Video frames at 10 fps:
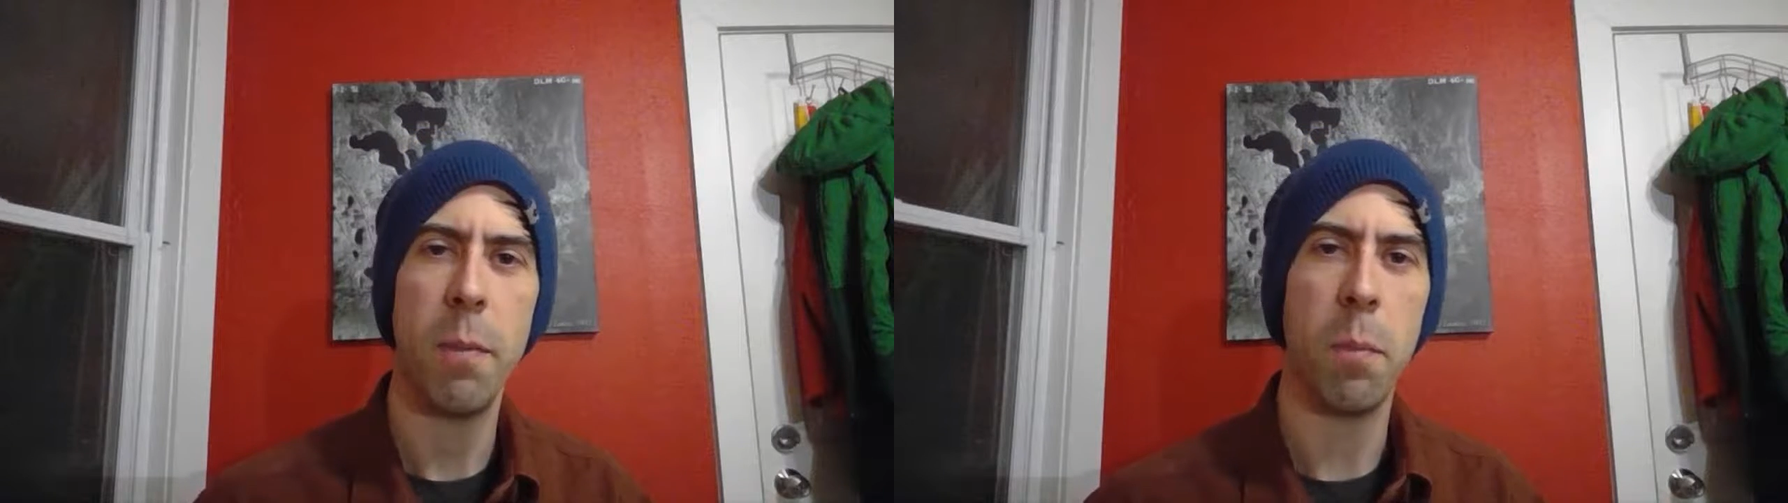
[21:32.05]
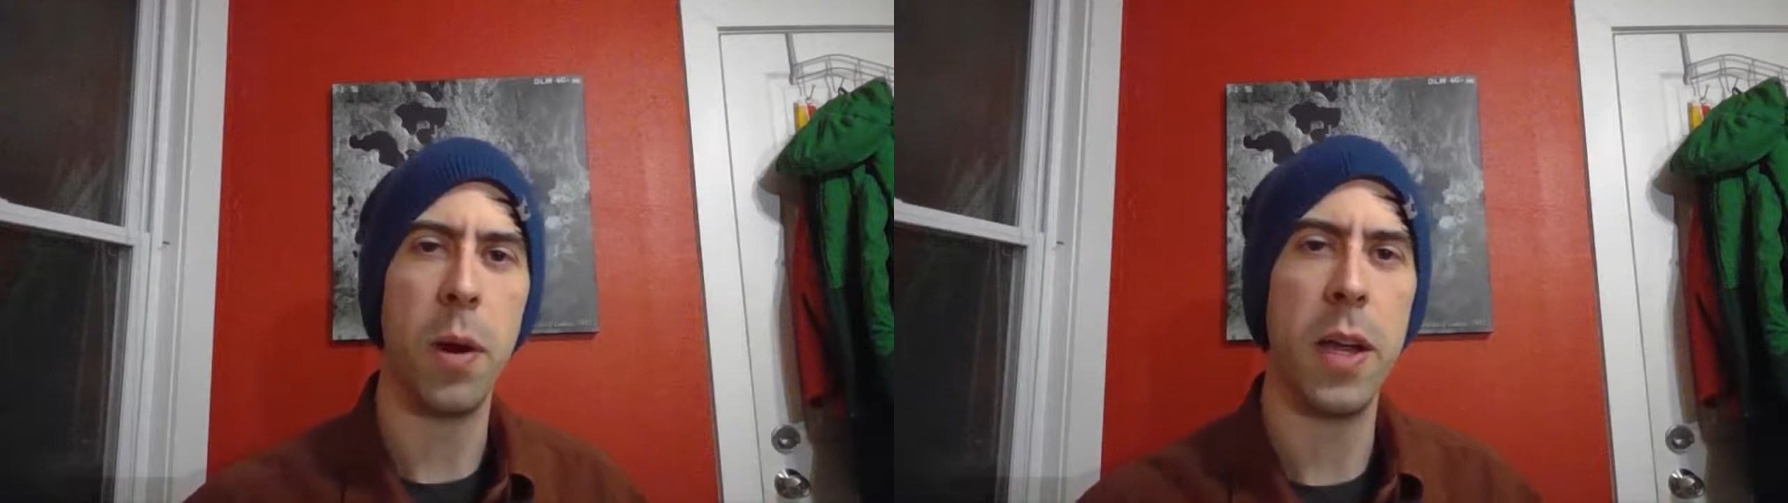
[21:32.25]

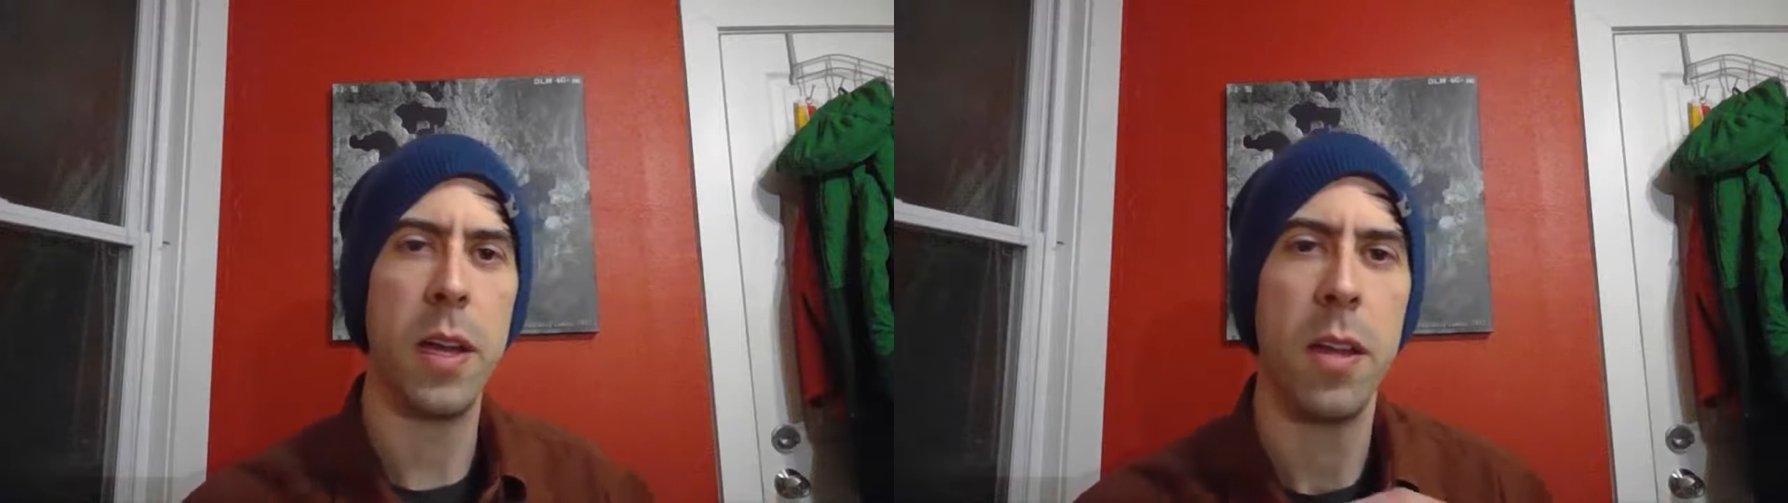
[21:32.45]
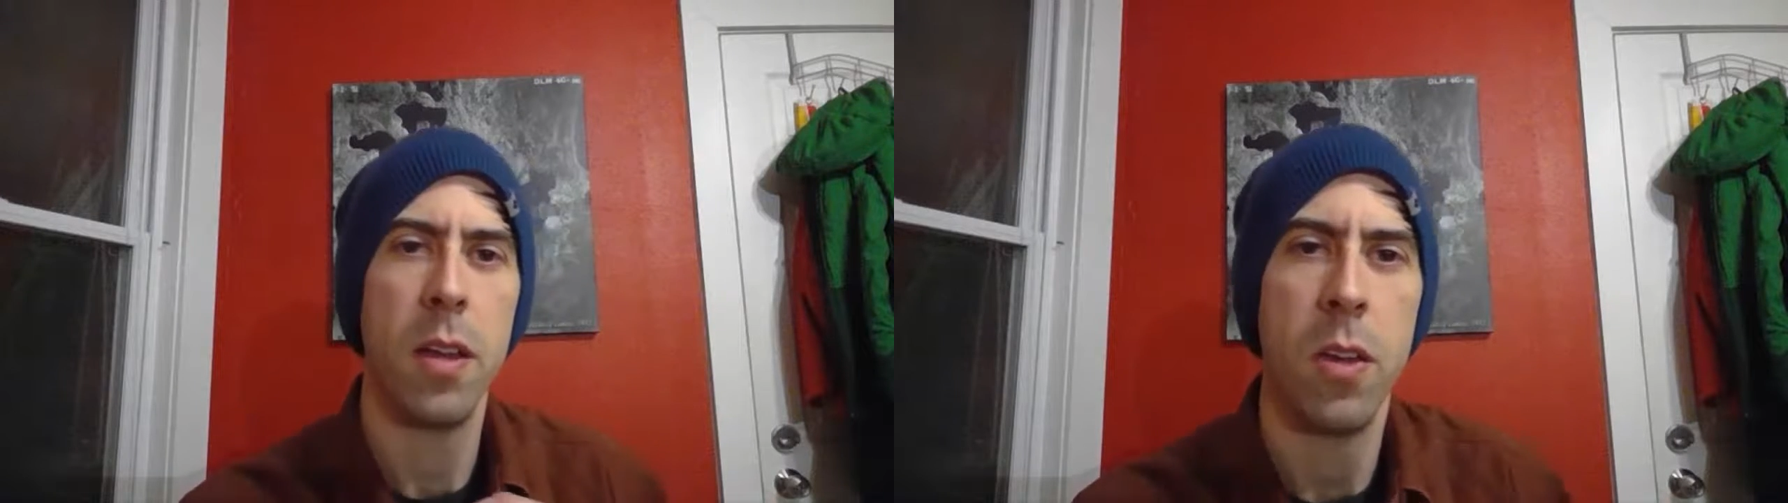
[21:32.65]

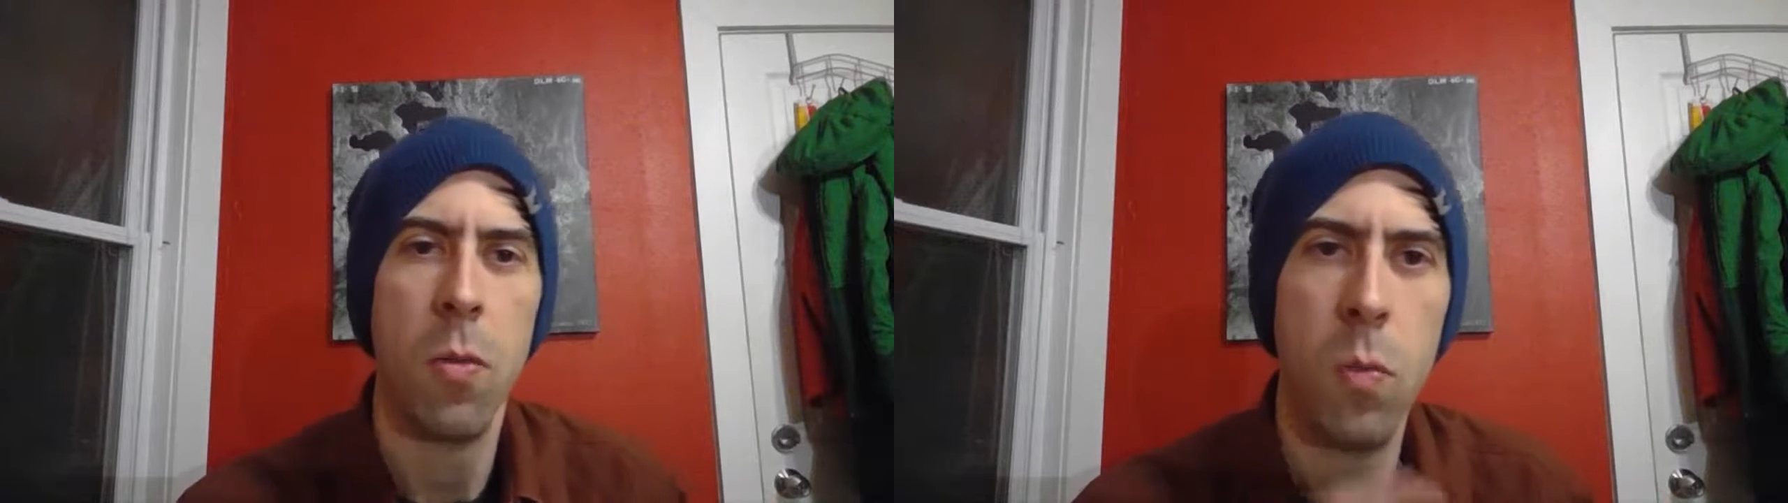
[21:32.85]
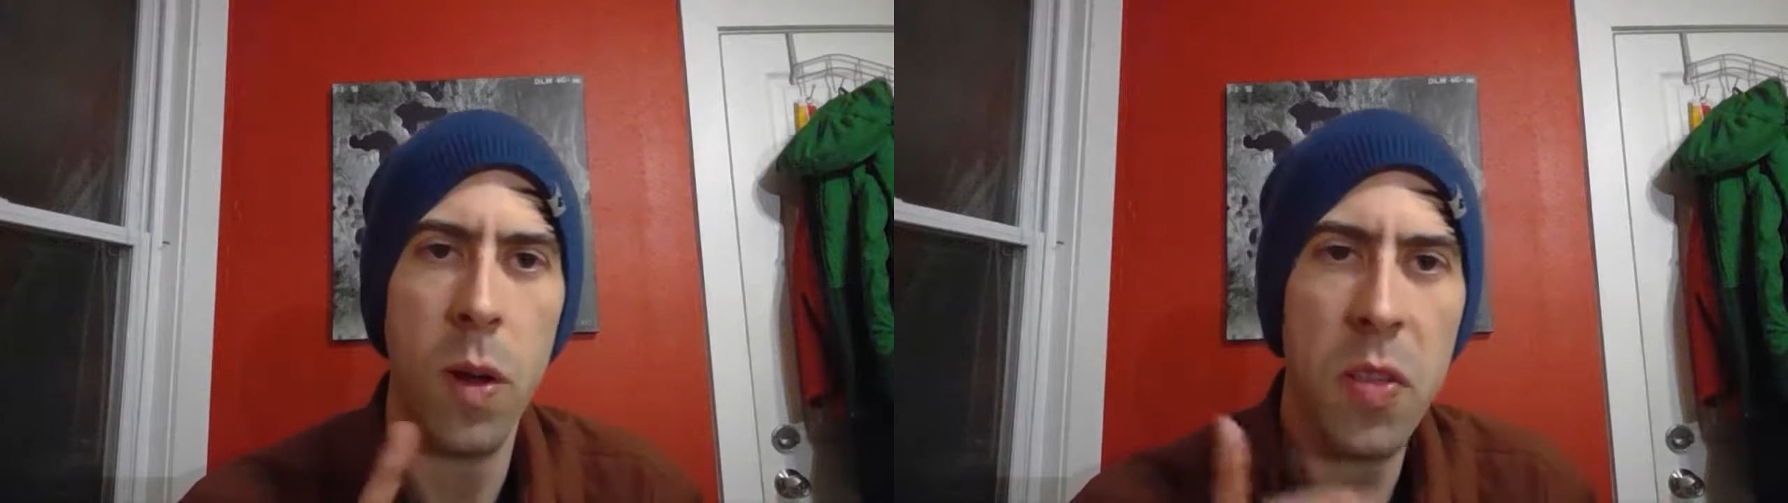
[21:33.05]
But
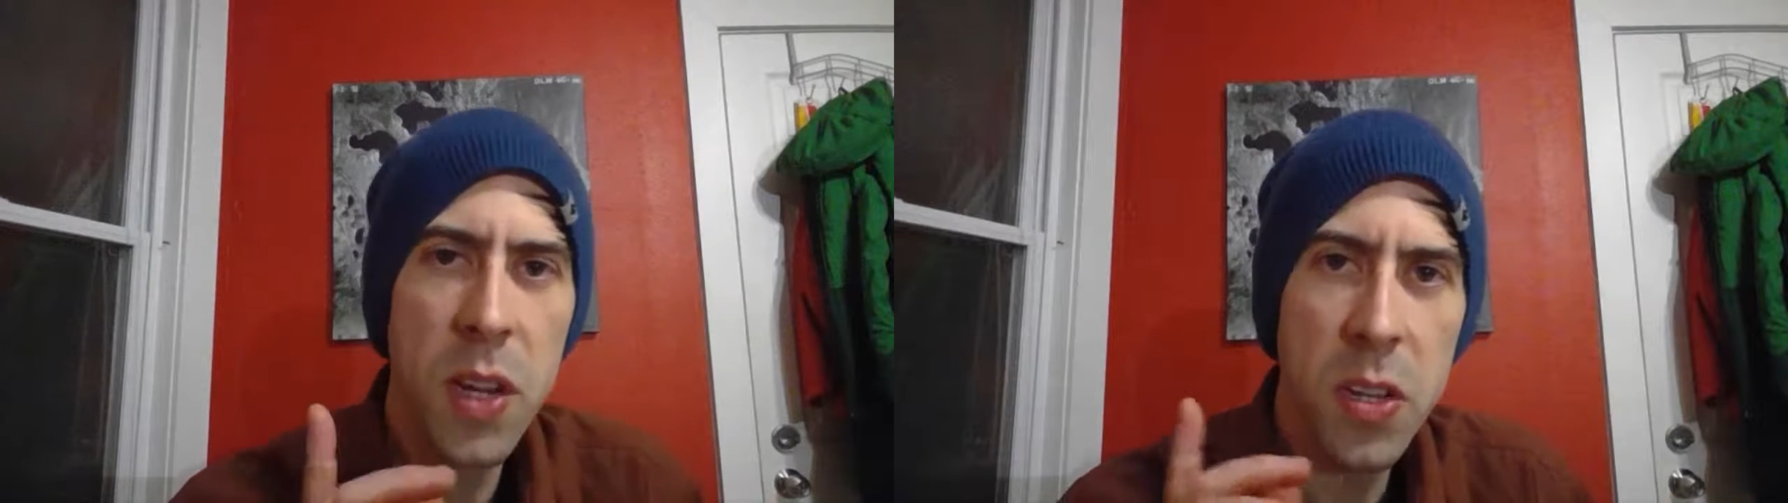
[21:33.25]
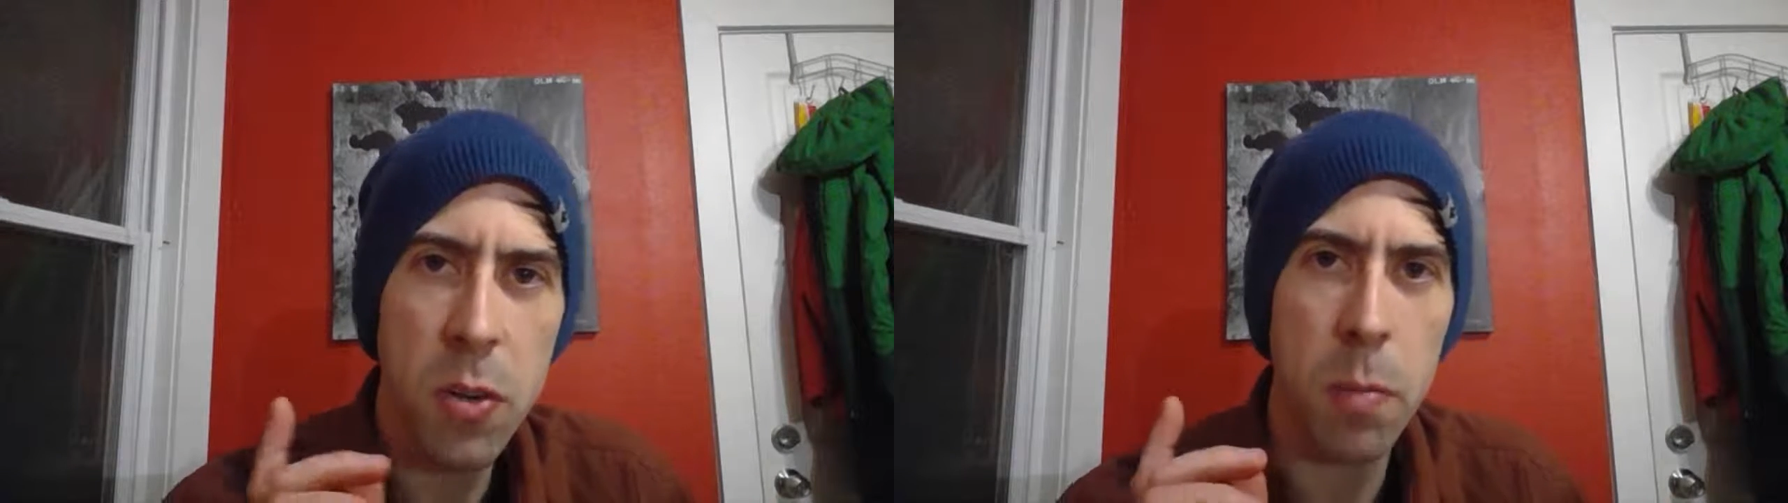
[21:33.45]
one
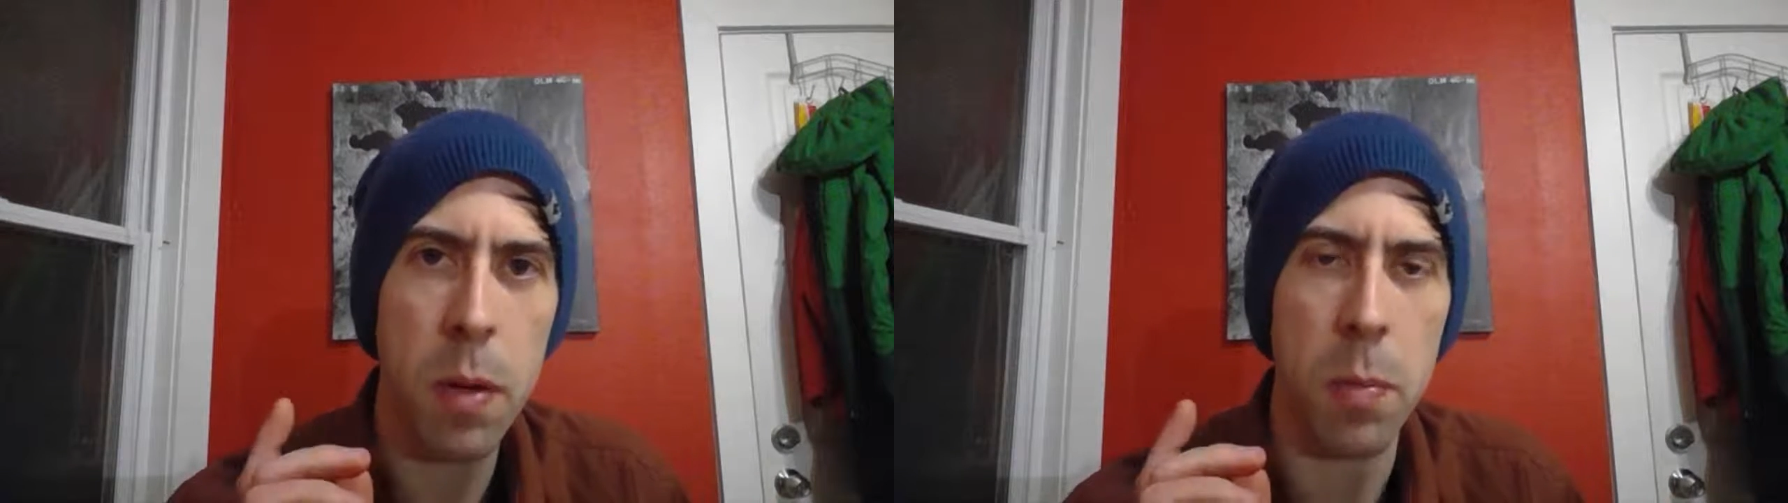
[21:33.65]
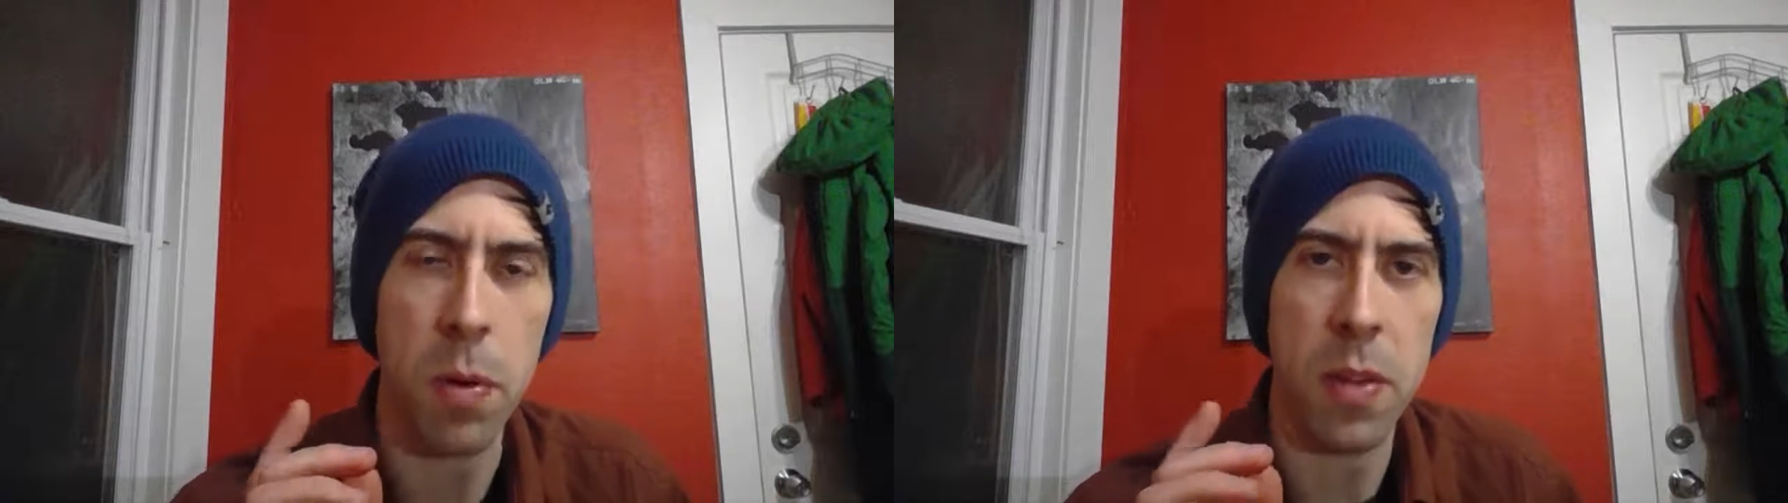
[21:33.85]
thing to remember,